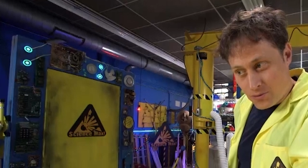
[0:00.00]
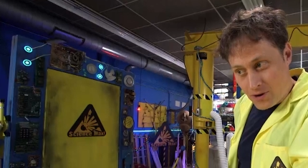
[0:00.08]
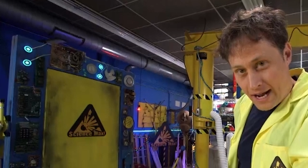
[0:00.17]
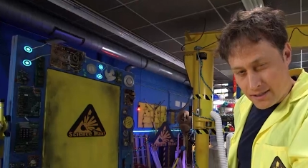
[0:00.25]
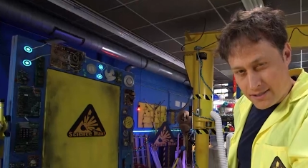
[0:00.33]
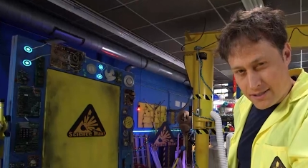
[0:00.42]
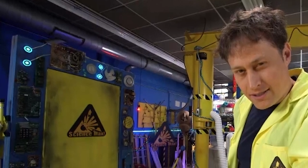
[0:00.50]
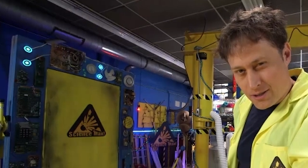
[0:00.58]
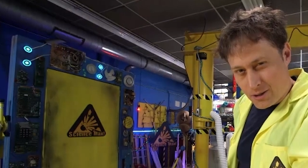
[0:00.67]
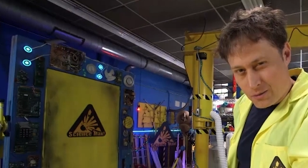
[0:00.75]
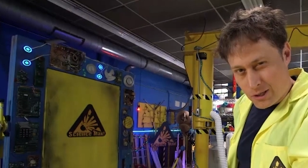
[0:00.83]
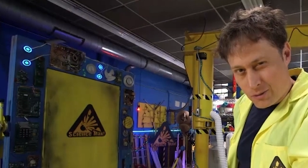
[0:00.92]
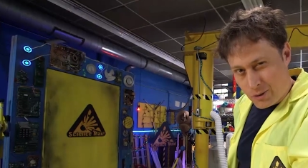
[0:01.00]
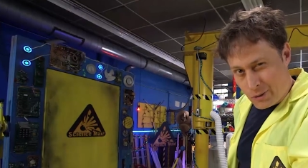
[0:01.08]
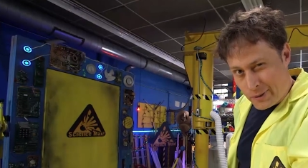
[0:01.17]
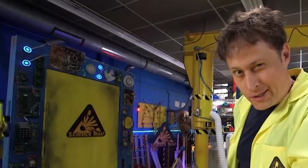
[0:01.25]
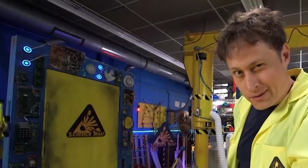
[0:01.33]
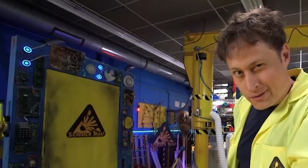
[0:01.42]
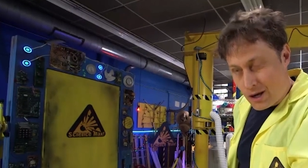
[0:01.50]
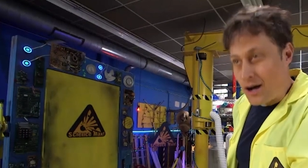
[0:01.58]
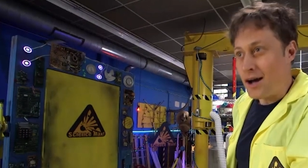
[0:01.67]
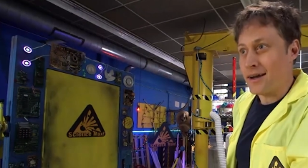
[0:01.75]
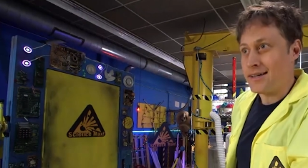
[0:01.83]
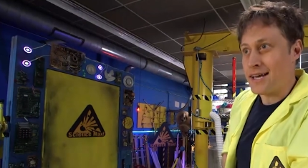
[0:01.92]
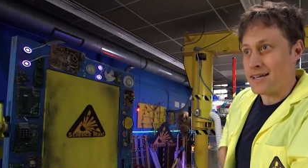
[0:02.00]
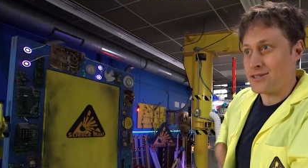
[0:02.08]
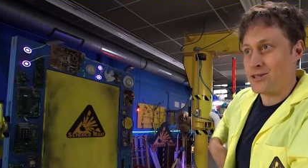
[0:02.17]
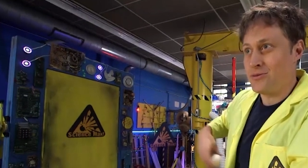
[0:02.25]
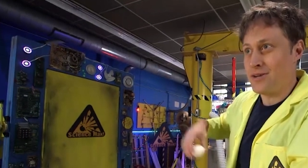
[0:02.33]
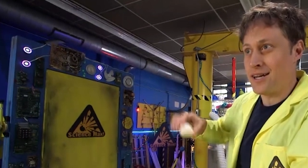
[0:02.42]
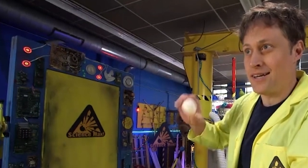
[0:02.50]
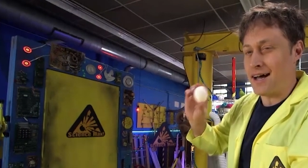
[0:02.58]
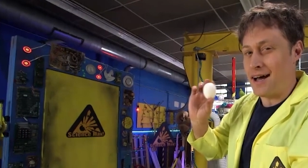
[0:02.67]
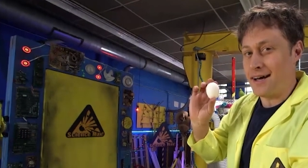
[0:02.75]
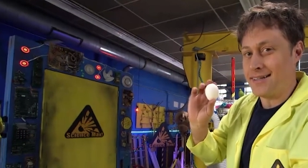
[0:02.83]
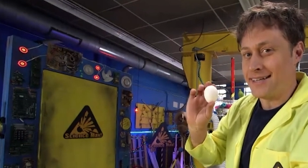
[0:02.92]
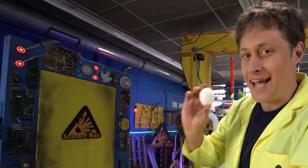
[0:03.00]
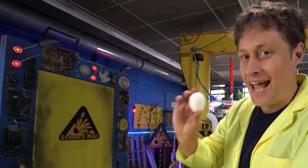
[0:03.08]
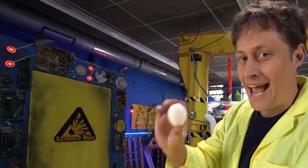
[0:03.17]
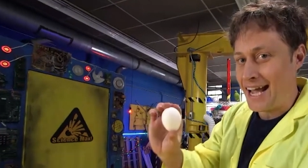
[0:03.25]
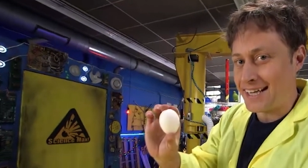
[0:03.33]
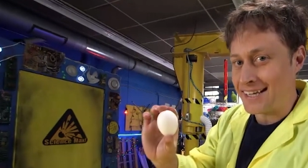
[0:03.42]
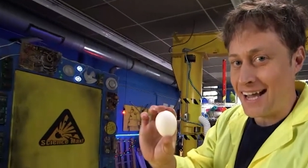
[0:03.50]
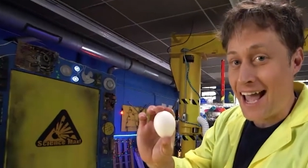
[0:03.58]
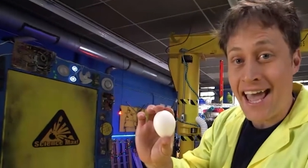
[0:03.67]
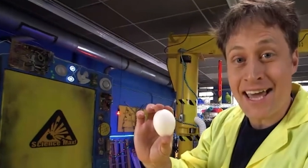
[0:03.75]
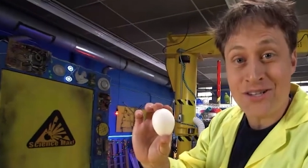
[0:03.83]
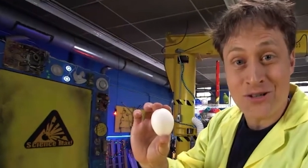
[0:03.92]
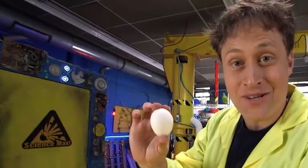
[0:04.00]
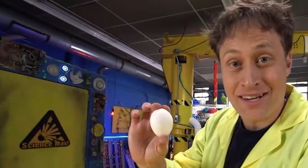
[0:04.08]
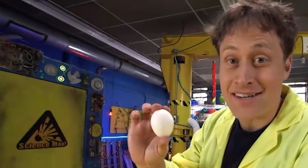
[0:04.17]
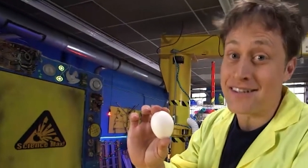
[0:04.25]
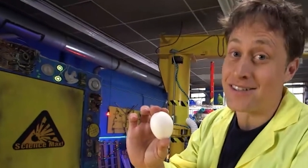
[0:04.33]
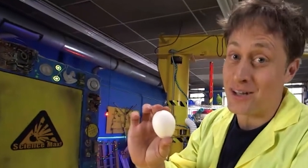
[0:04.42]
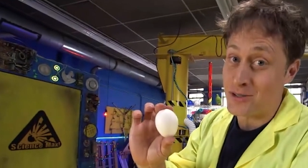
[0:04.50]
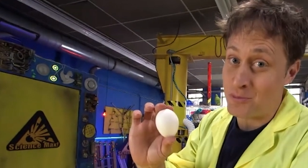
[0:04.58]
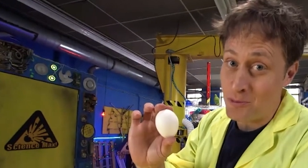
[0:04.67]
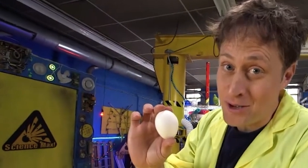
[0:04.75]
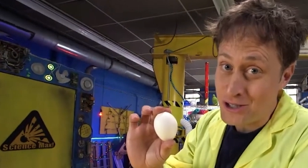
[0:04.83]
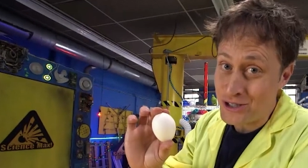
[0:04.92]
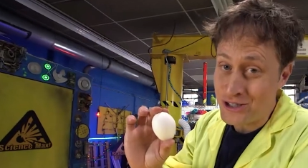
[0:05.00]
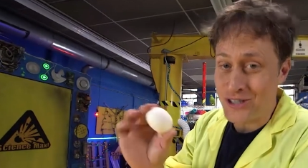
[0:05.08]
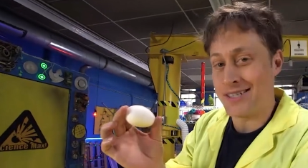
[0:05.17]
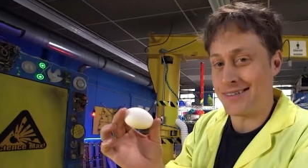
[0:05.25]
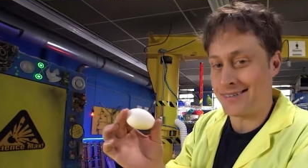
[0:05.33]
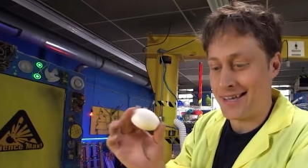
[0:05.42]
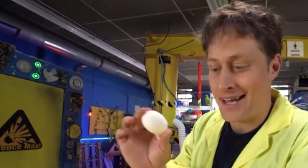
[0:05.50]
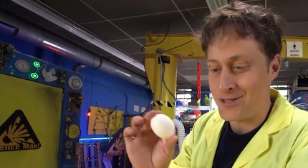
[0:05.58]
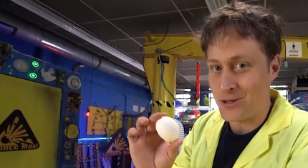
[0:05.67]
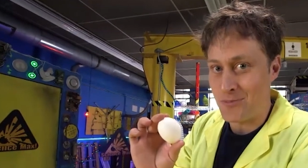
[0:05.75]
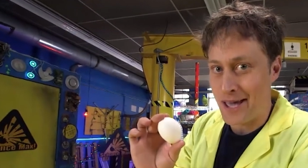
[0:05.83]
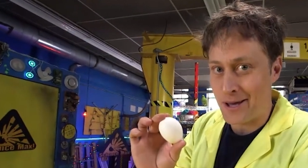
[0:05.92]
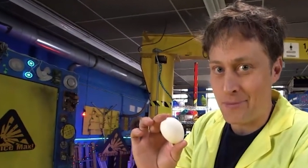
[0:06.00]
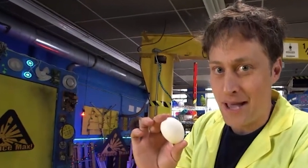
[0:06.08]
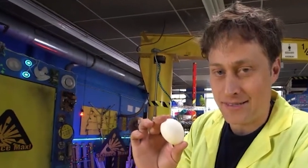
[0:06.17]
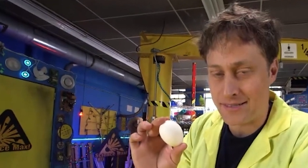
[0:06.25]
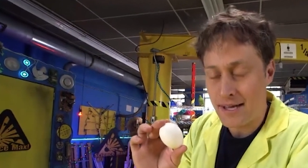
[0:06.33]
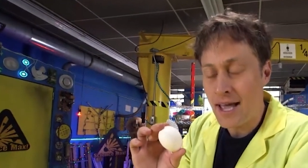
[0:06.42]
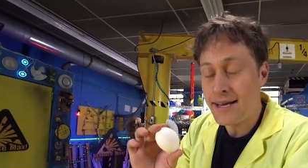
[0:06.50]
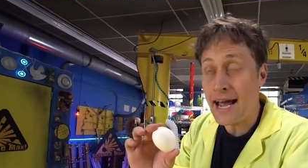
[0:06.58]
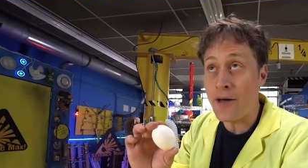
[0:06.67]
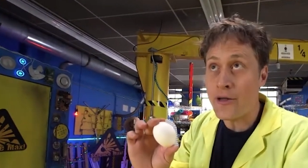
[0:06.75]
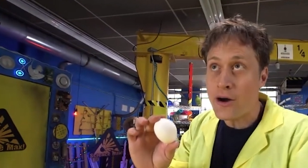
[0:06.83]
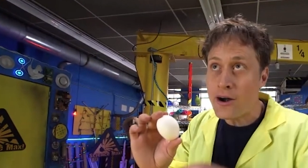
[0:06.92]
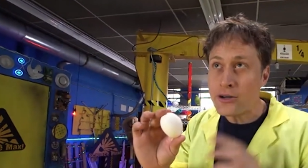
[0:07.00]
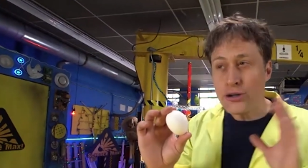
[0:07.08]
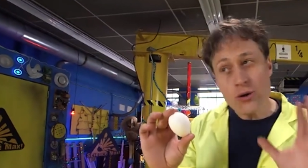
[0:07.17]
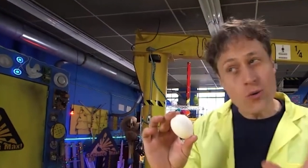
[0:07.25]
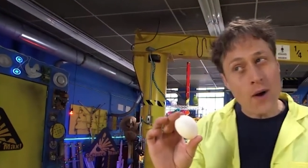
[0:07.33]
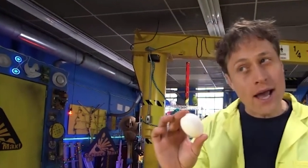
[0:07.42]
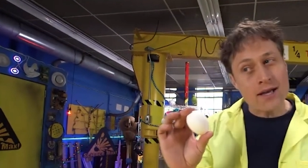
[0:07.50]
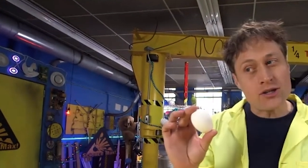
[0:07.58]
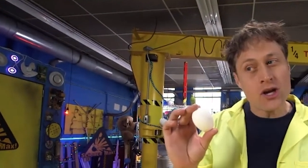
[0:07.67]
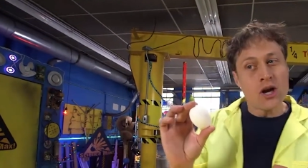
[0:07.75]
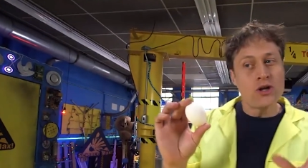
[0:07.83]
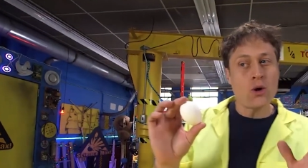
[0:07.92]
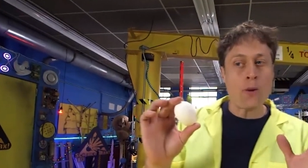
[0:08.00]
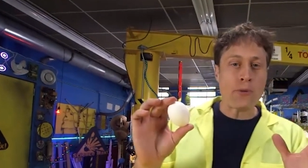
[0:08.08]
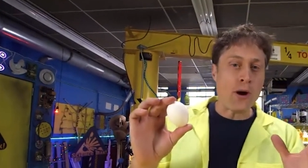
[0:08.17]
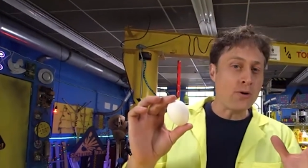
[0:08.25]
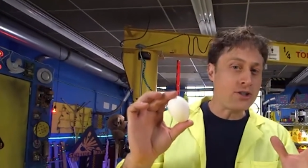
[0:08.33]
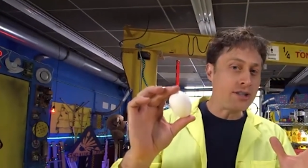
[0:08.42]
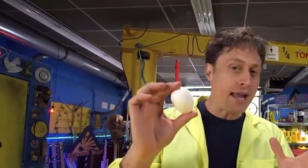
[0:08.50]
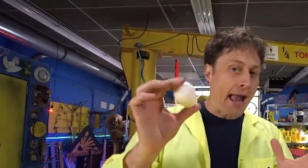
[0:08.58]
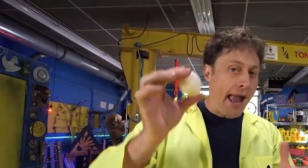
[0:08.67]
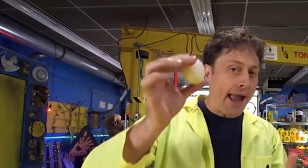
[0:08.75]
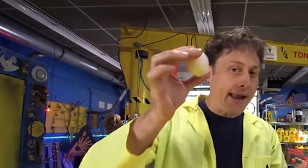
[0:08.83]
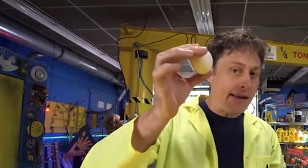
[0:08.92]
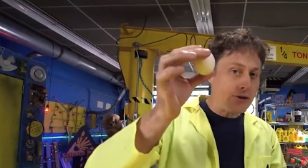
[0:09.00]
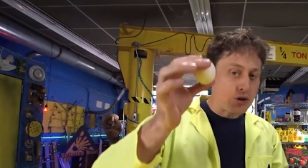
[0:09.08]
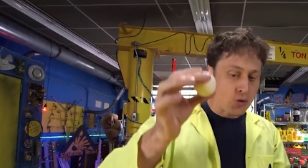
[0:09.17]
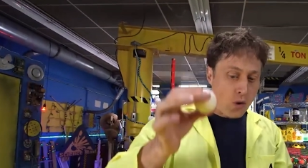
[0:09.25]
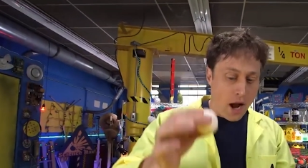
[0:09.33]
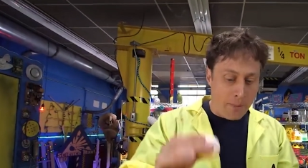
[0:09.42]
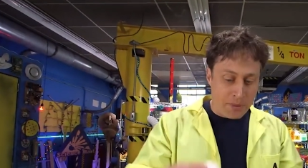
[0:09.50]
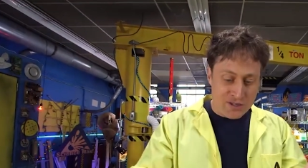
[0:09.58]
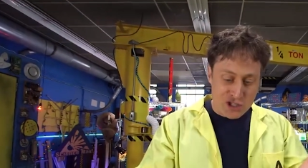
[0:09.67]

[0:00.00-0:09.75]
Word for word: right, so where were we? Ah, yes, you need an egg. And you need an adult's permission just in case you make a mess. Now, there are two ways to approach the egg drop